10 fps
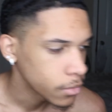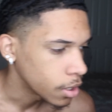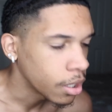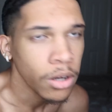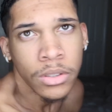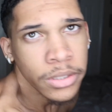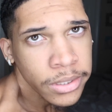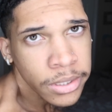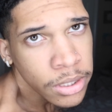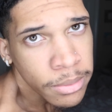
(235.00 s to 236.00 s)
The longest
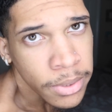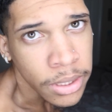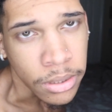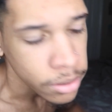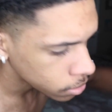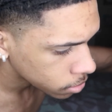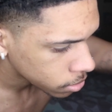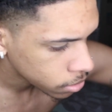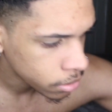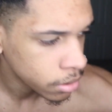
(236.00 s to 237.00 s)
it took me
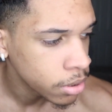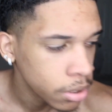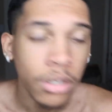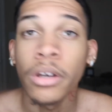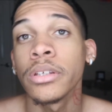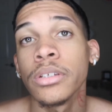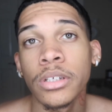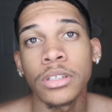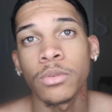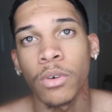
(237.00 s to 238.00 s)
to
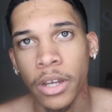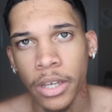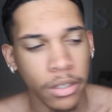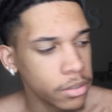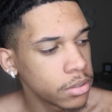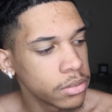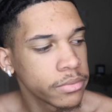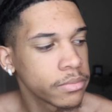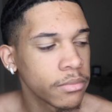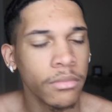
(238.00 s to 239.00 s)
get some waves
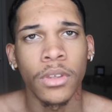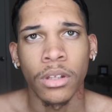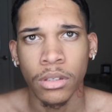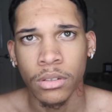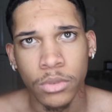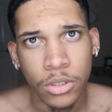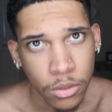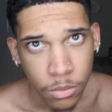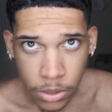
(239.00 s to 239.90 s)
was 2